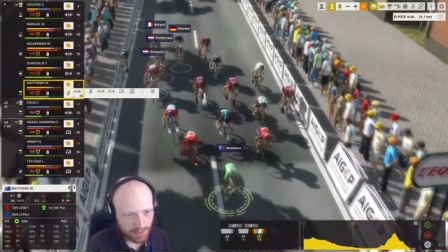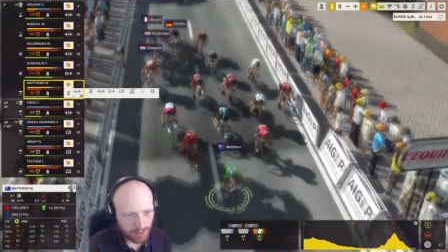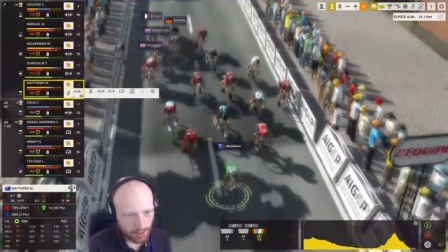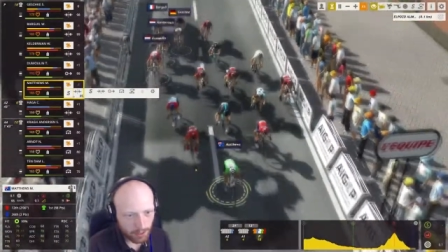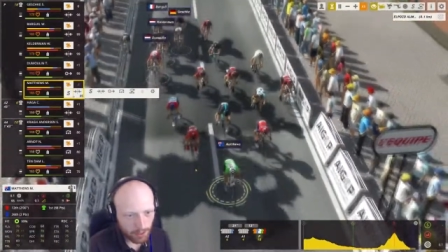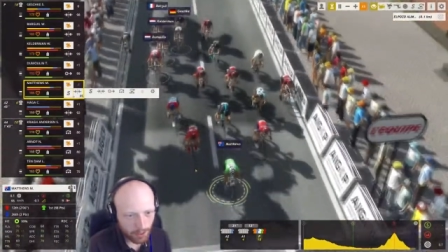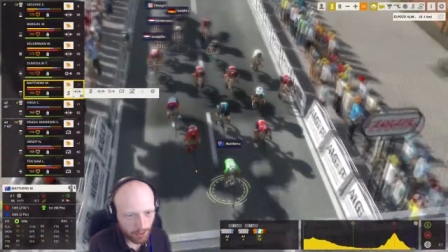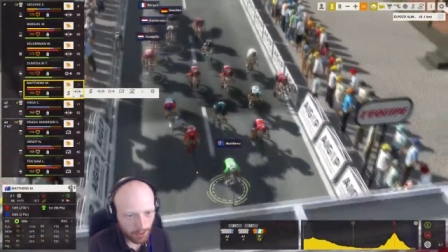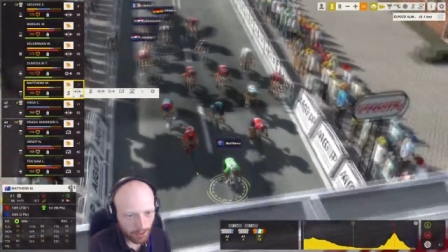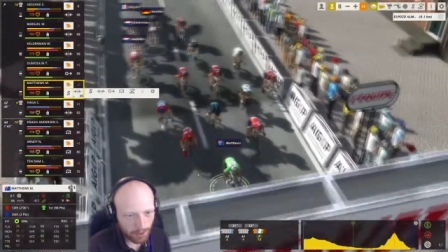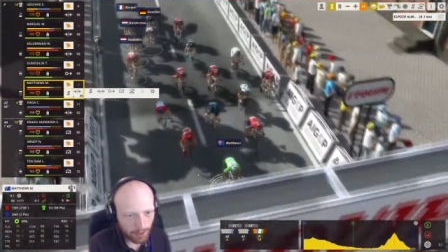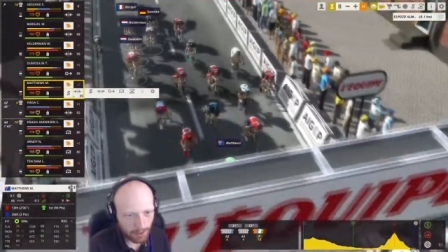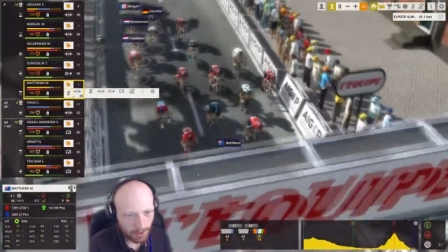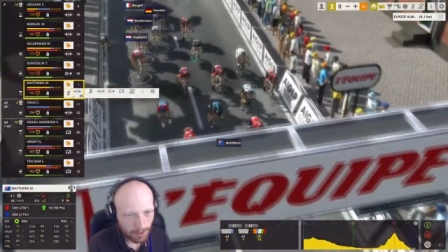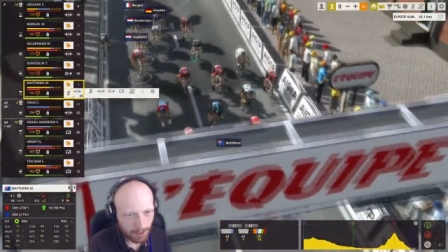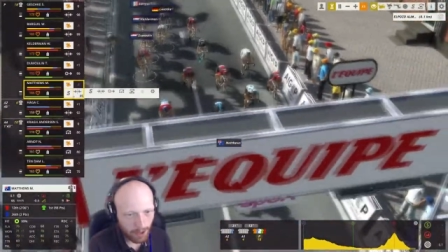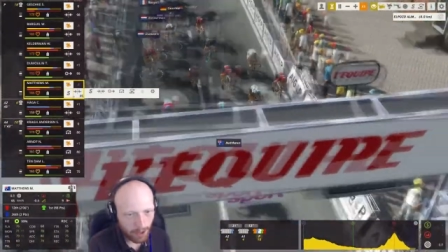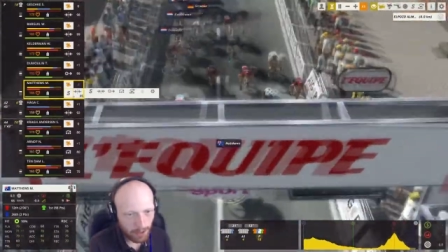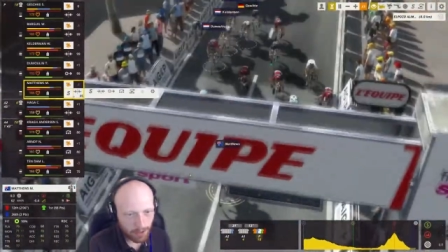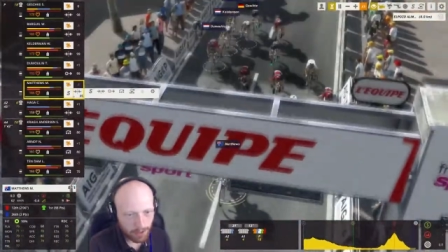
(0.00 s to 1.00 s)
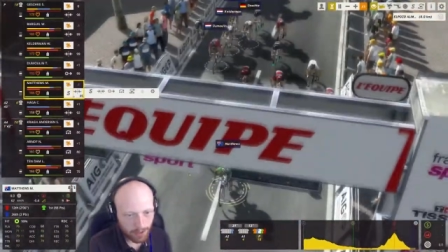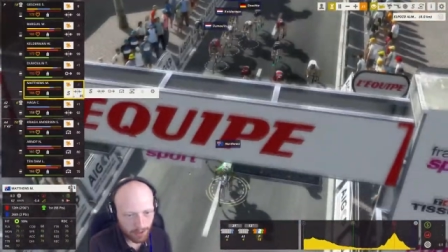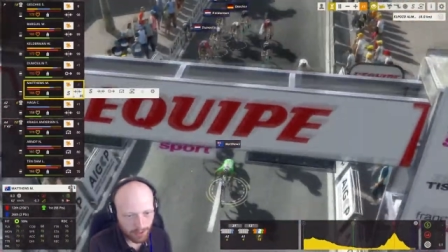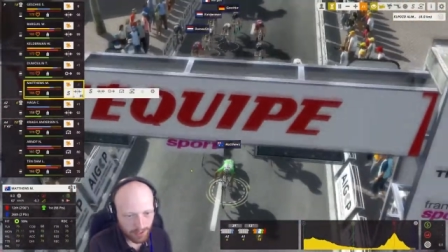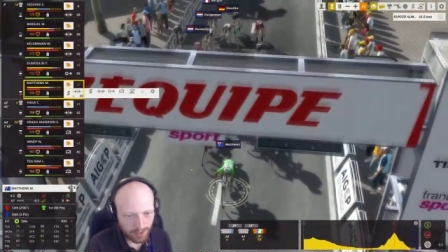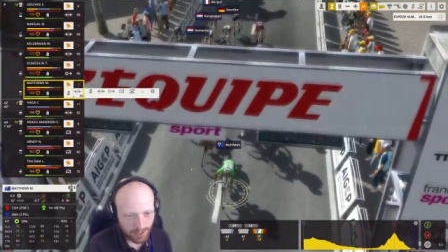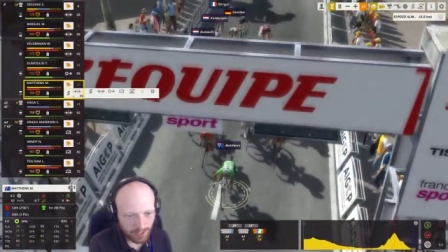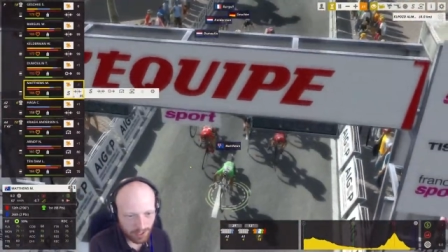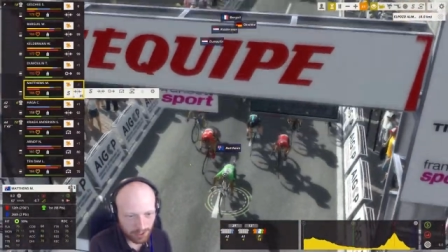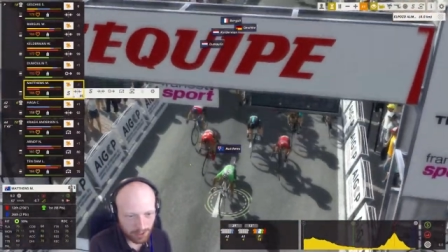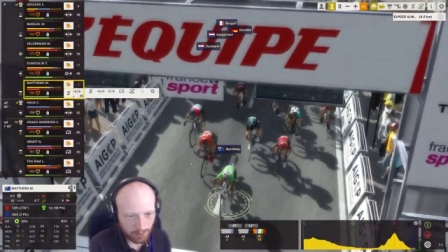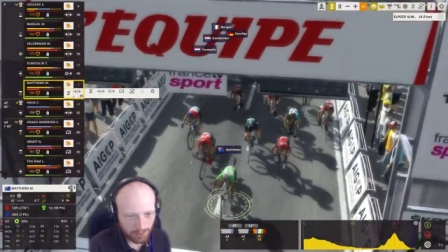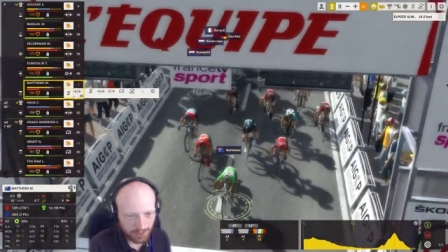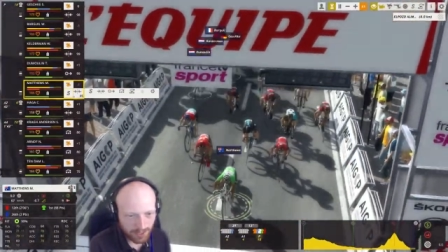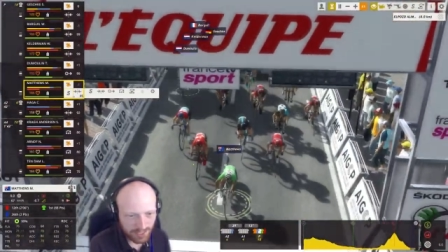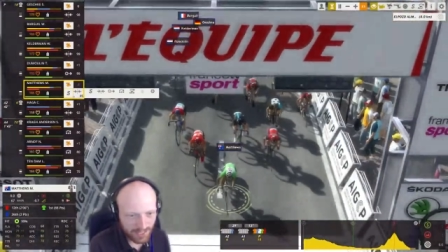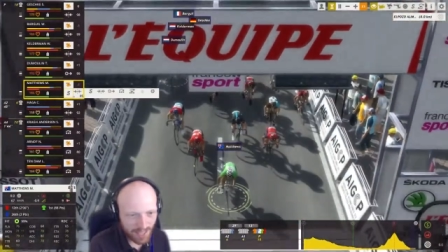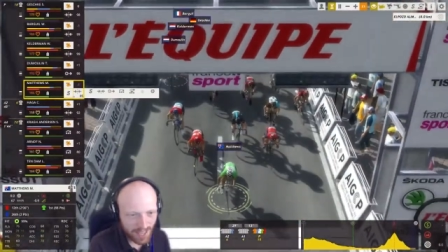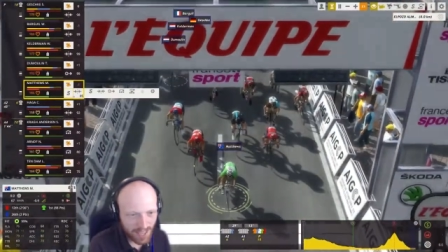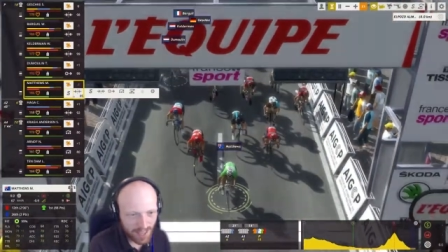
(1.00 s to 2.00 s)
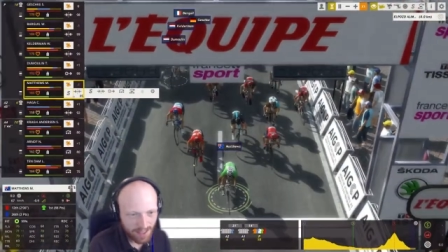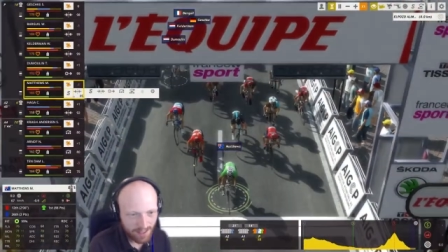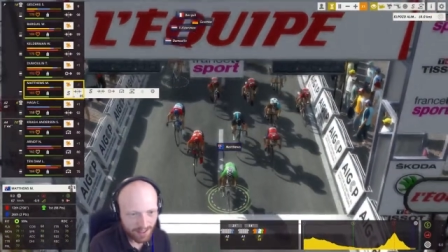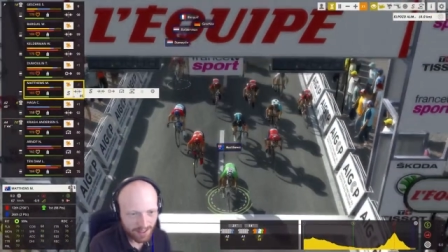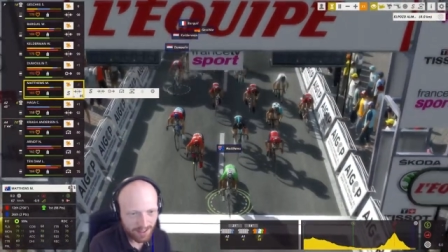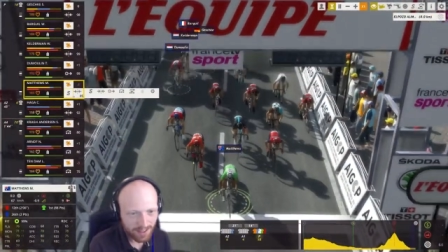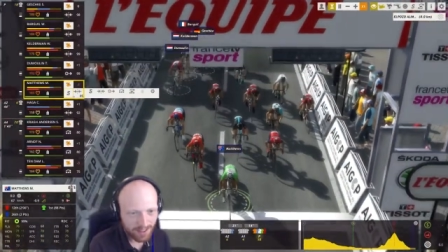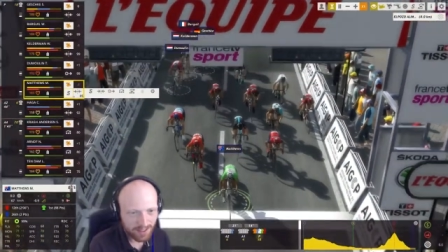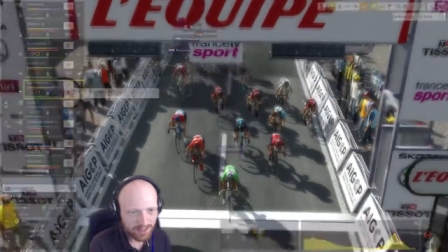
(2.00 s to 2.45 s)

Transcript: Go, go, go, go, go. It looks like we're going to get it.